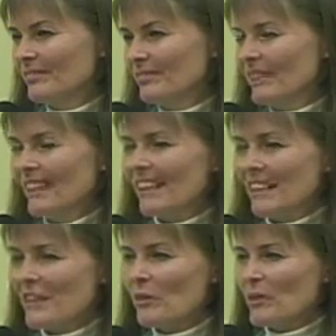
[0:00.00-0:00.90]
But I
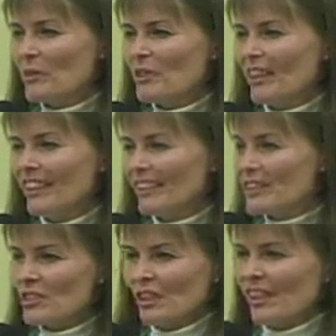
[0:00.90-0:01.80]
hear what you're saying, that
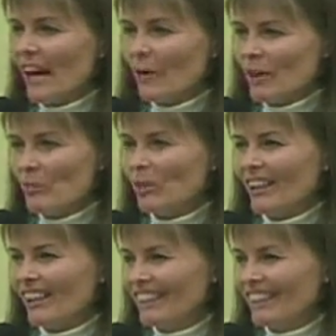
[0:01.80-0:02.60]
just allowing the play.